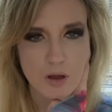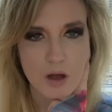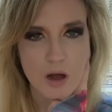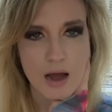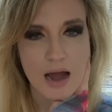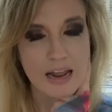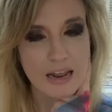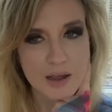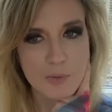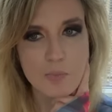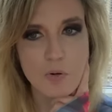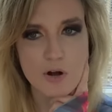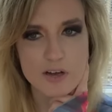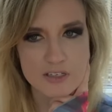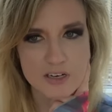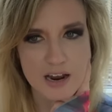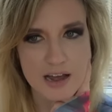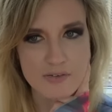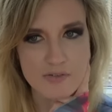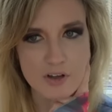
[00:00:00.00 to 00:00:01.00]
I like
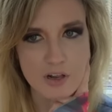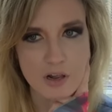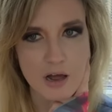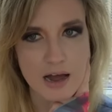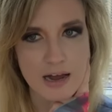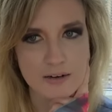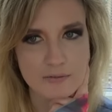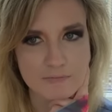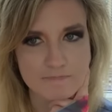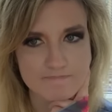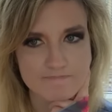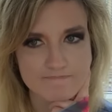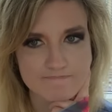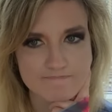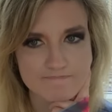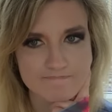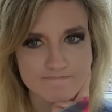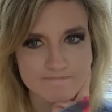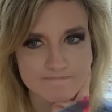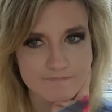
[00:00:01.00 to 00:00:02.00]
Poison Ivy a lot.
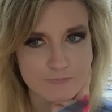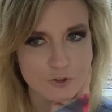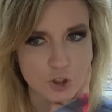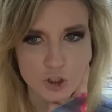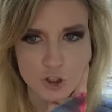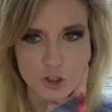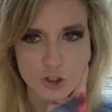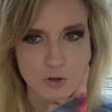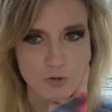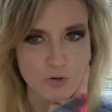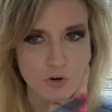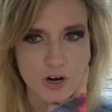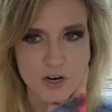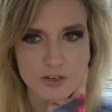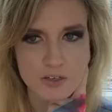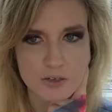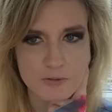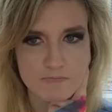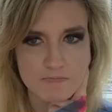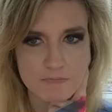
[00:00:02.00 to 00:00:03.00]
She's so
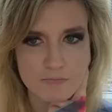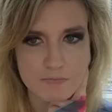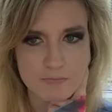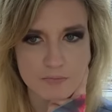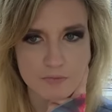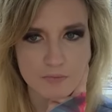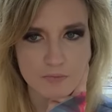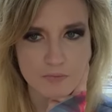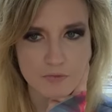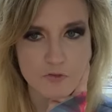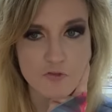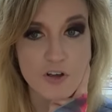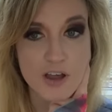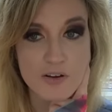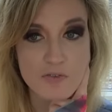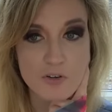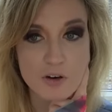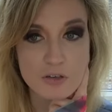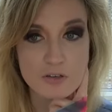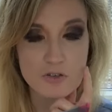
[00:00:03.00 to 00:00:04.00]
great.
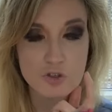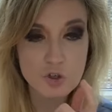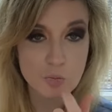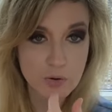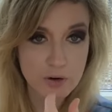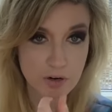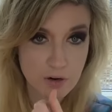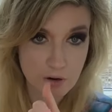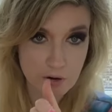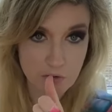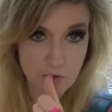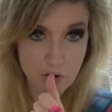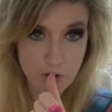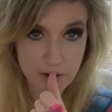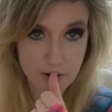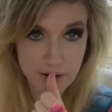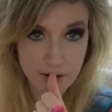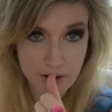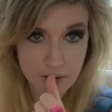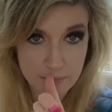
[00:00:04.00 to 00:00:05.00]
Favorite superhero
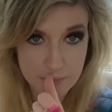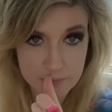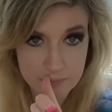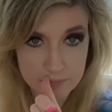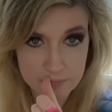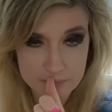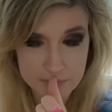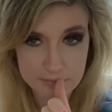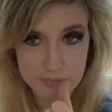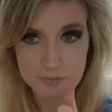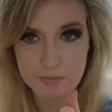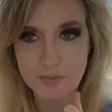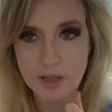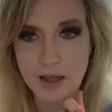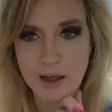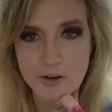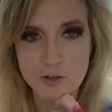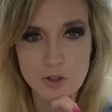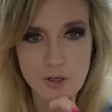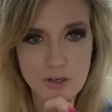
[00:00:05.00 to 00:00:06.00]
growing up,
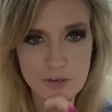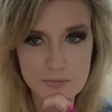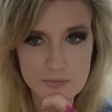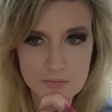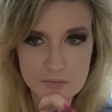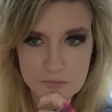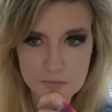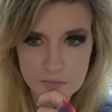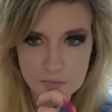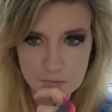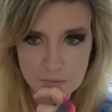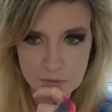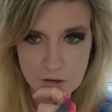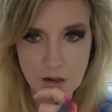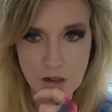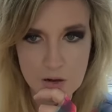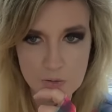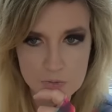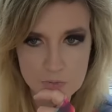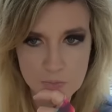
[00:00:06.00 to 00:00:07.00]
actually,
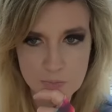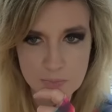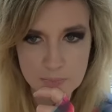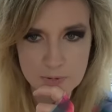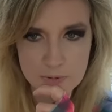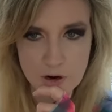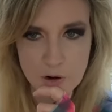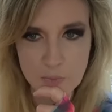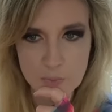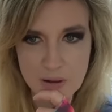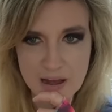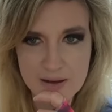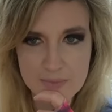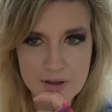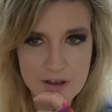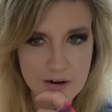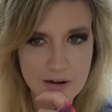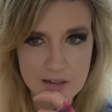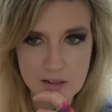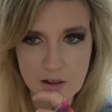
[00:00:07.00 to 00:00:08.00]
along with, you know,
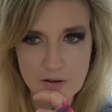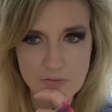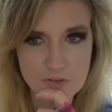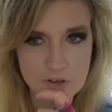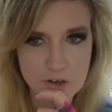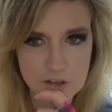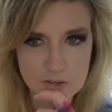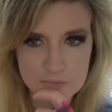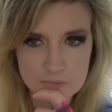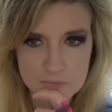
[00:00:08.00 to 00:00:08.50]
Batman. I loved her.